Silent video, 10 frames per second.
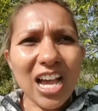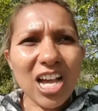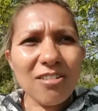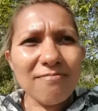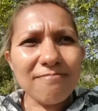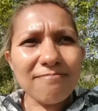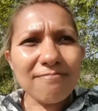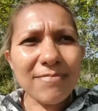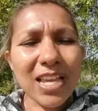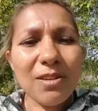
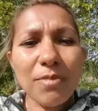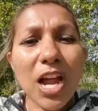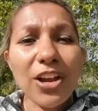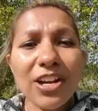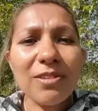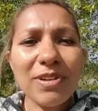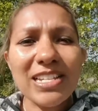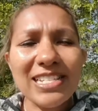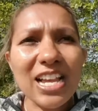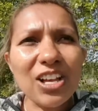admiring
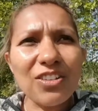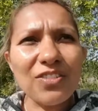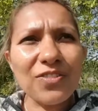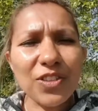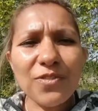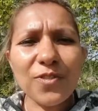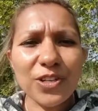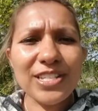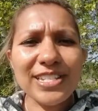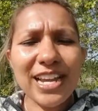myself for the
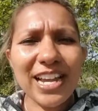first